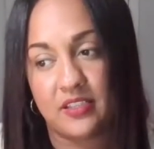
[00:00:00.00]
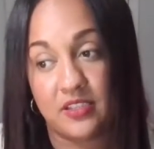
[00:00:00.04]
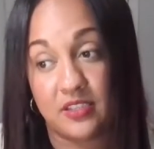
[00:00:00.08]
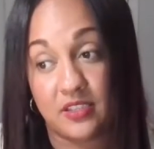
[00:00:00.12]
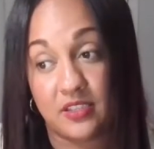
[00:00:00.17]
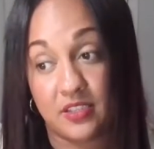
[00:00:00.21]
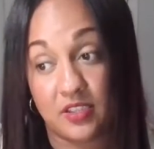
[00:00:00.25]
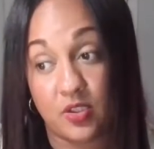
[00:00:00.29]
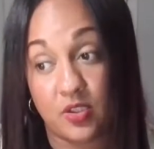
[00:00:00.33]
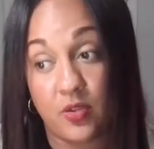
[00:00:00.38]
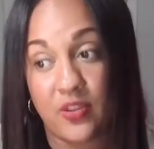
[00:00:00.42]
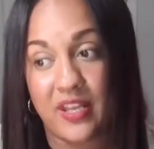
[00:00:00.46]

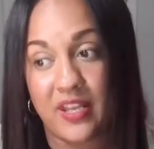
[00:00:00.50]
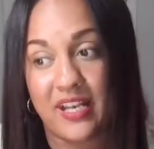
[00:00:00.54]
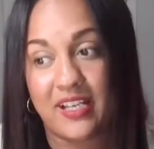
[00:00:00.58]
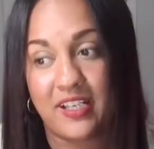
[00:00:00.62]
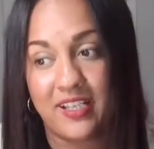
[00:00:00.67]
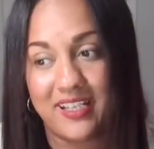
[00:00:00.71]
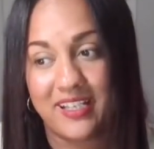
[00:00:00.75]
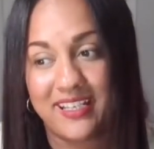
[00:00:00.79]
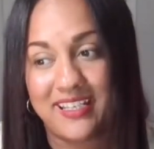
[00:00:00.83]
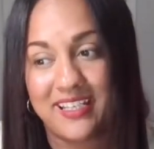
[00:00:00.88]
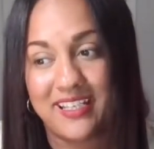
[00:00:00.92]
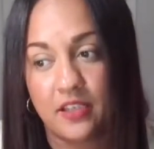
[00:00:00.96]
so that it
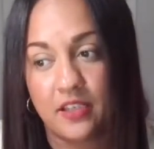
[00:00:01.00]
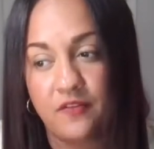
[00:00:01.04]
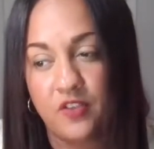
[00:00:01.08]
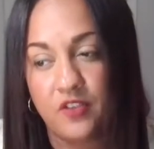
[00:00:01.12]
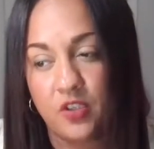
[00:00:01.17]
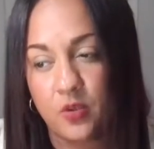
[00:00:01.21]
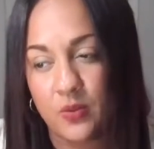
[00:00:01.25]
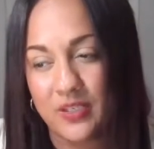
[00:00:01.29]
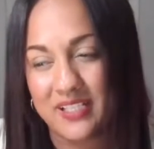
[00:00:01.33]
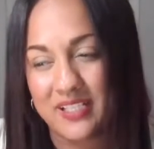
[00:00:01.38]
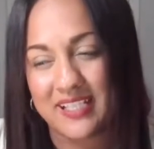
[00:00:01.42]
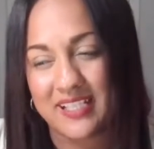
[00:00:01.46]
could give
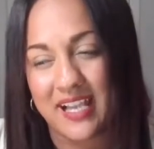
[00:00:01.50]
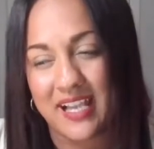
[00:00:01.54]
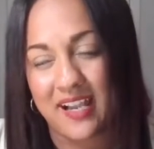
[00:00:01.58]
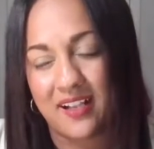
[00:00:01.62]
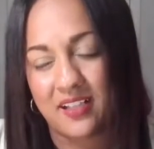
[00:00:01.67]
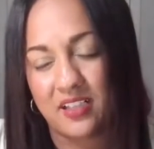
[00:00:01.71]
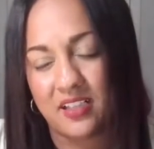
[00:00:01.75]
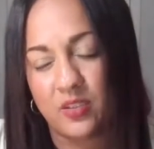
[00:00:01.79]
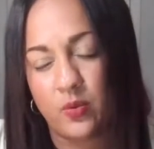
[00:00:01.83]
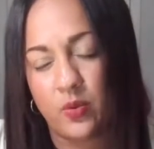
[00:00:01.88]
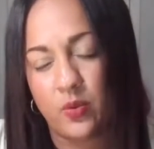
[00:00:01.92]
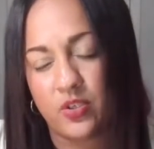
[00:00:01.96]
you
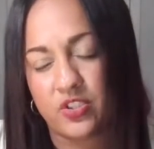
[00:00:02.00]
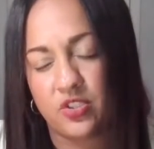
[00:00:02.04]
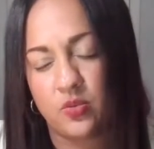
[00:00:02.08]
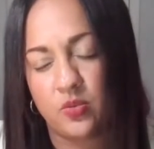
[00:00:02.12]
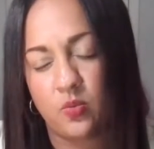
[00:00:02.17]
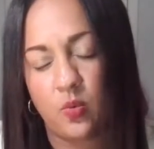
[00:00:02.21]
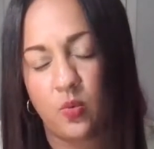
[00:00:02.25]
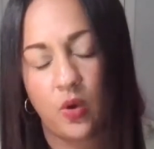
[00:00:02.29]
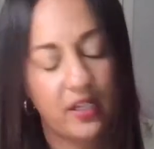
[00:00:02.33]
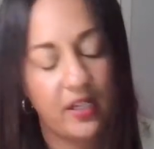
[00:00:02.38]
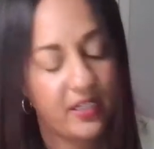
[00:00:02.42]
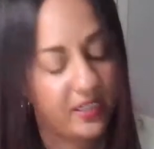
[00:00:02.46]
exactly what you
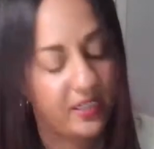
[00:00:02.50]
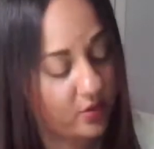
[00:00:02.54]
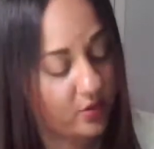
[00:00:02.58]
wanted,